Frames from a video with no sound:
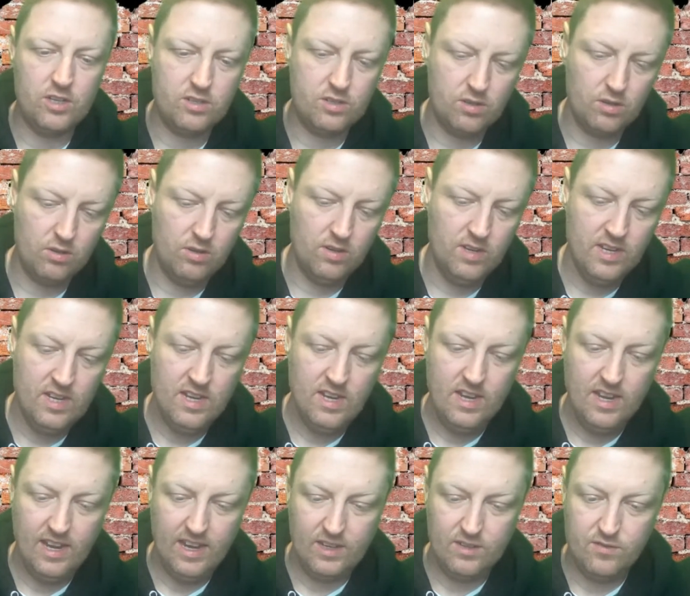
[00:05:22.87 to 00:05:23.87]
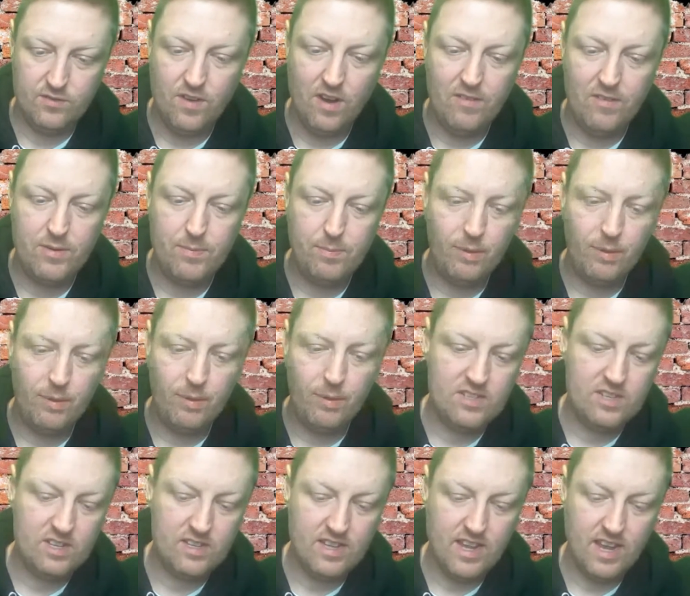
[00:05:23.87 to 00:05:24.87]
So it's very
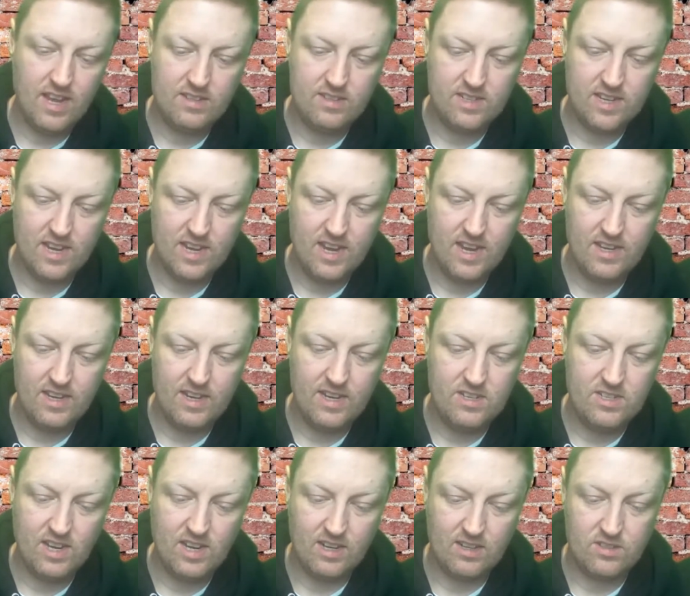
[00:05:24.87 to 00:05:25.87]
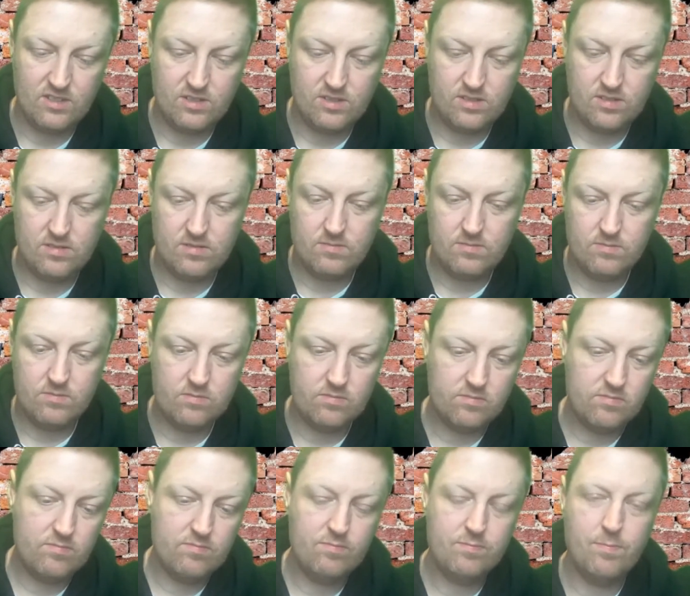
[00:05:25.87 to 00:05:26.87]
pleasing that Isaac's
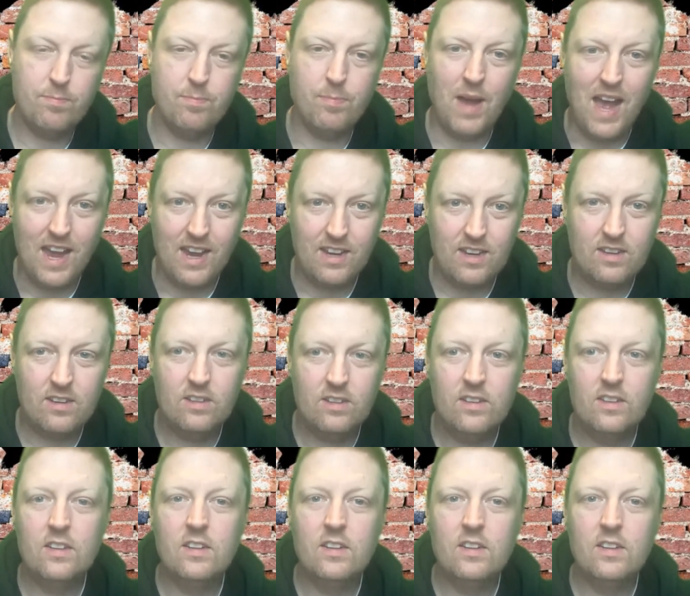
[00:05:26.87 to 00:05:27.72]
back.